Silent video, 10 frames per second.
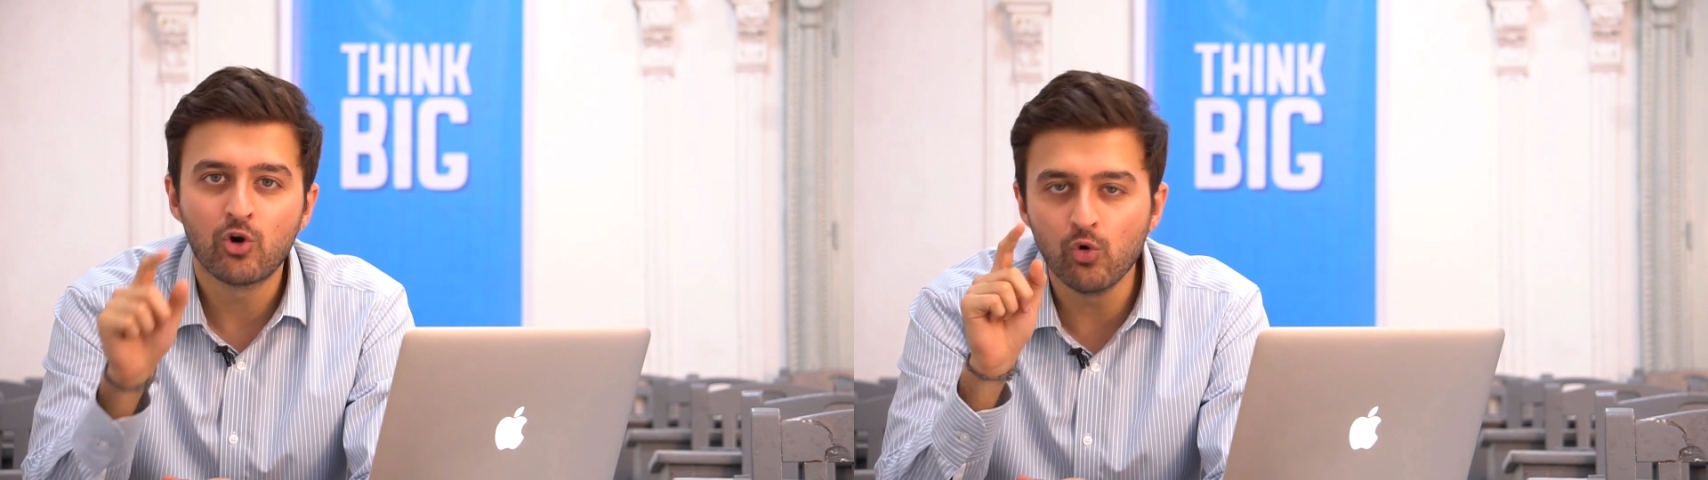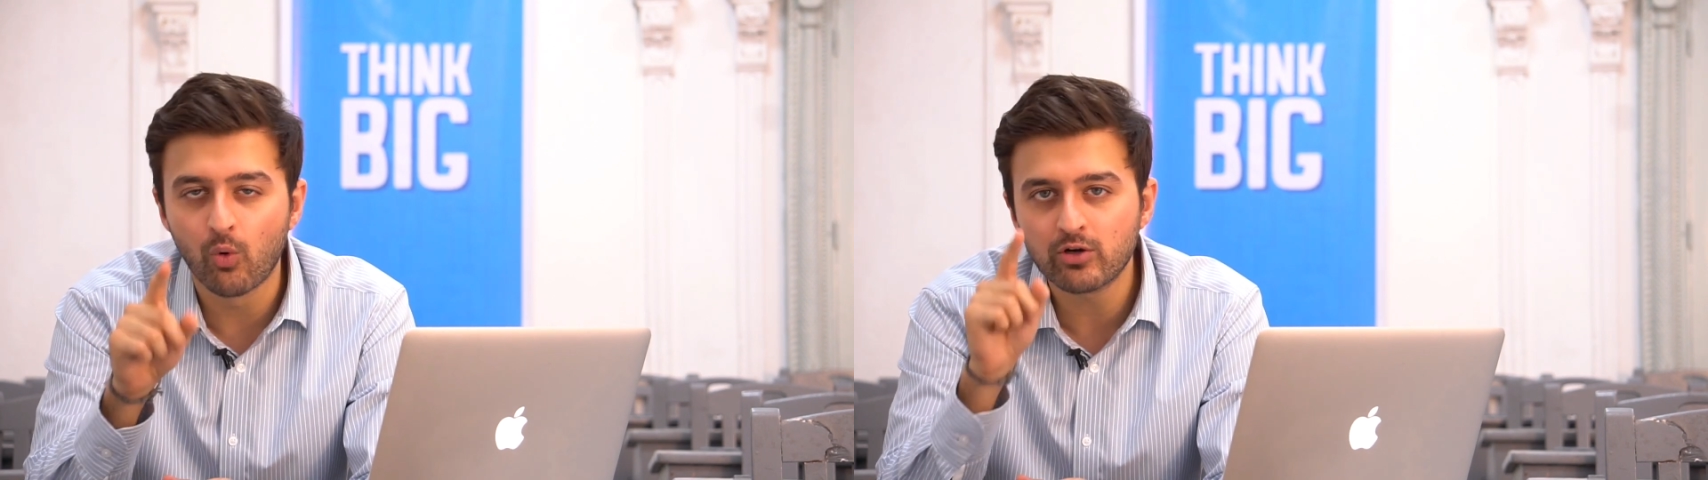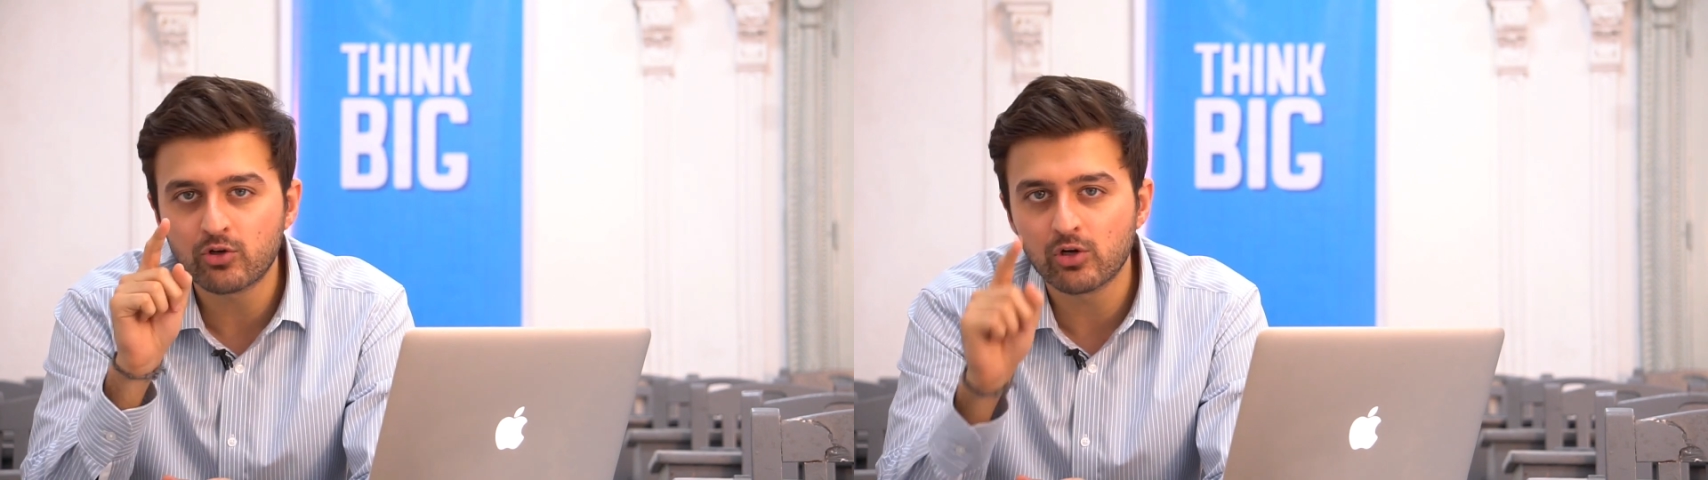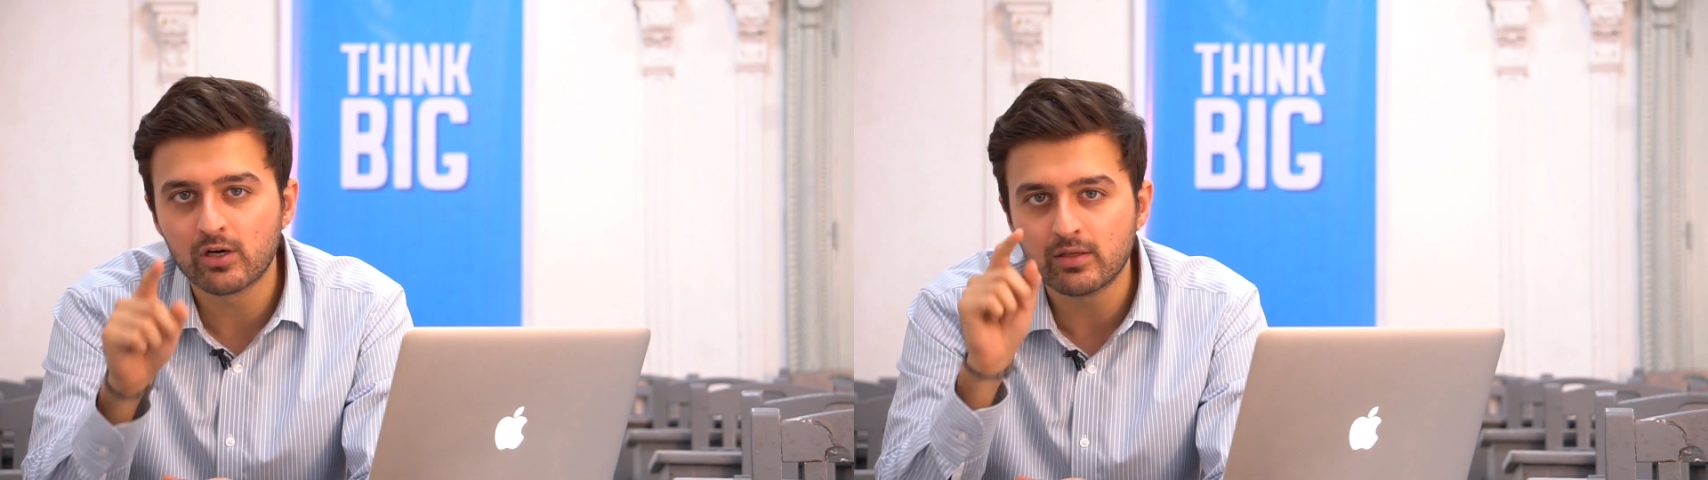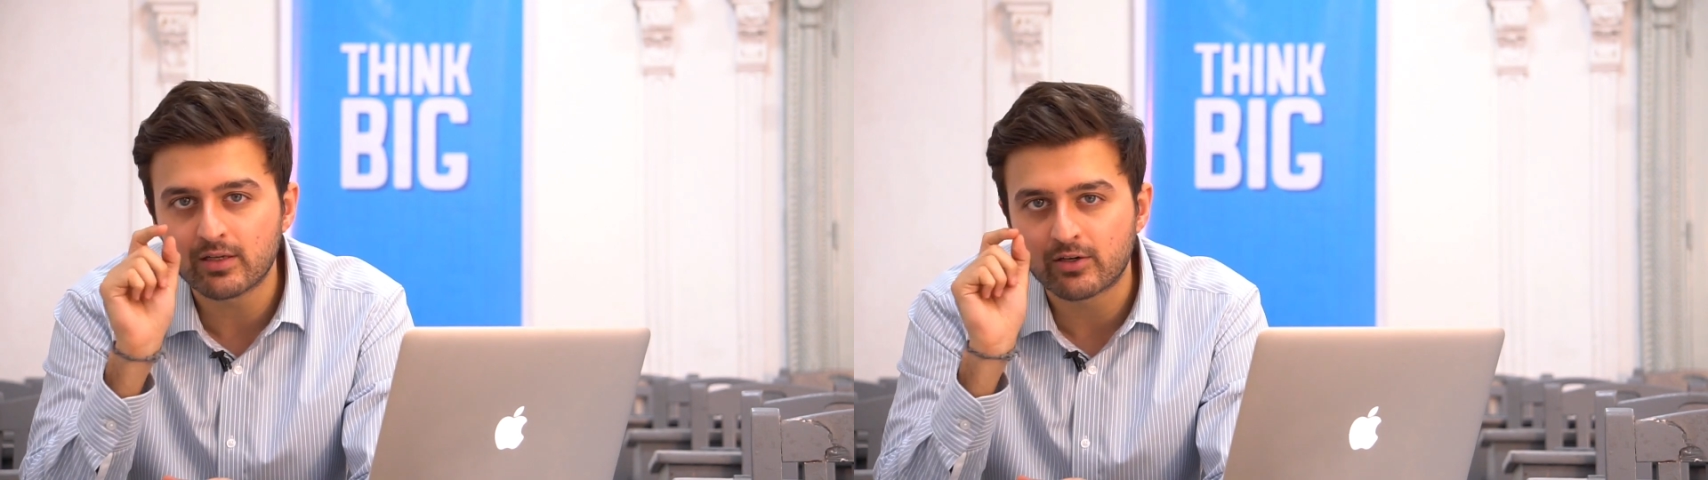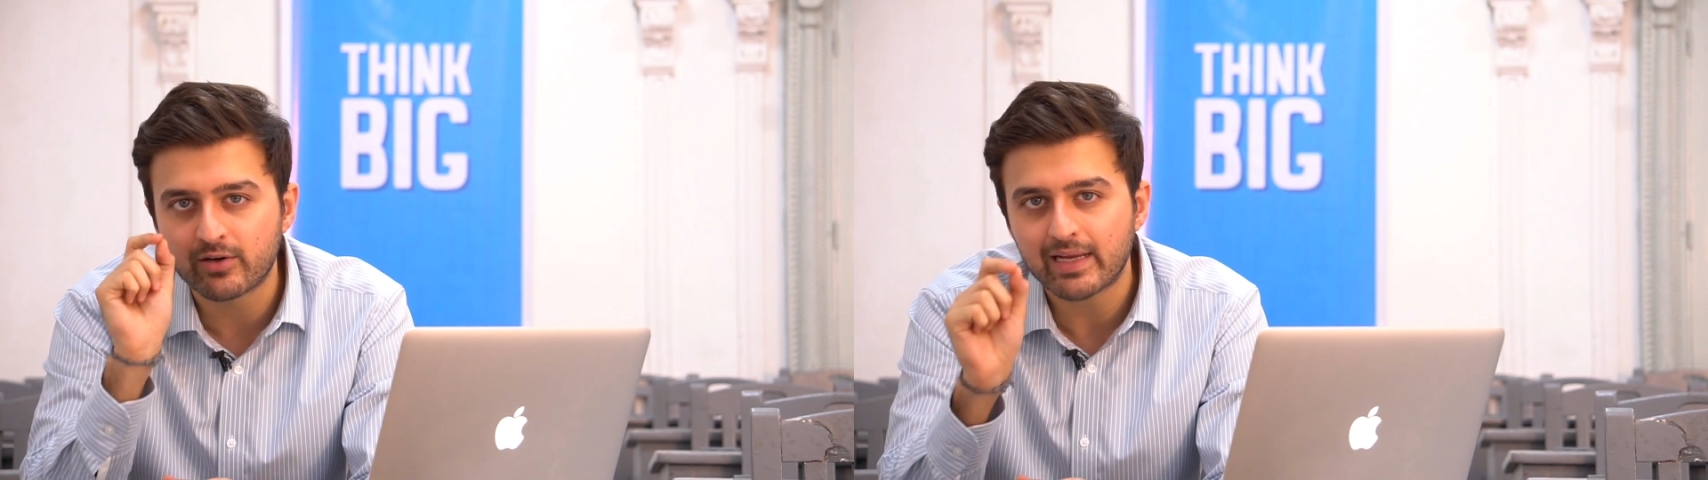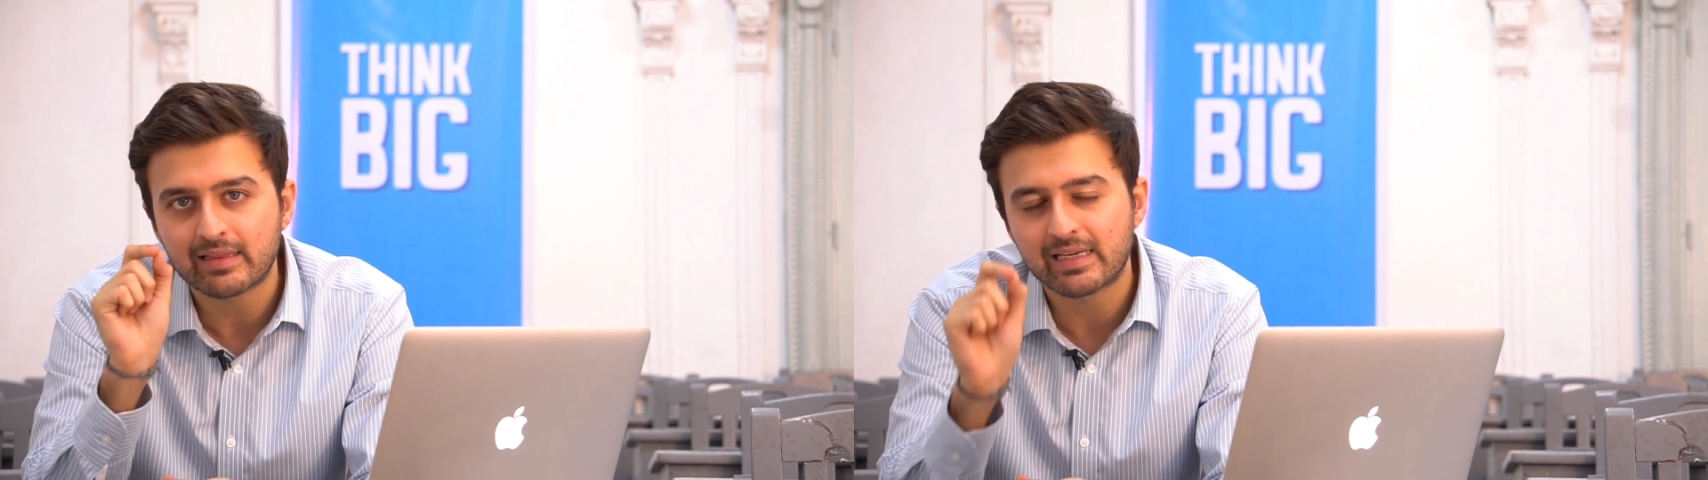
who want to learn the right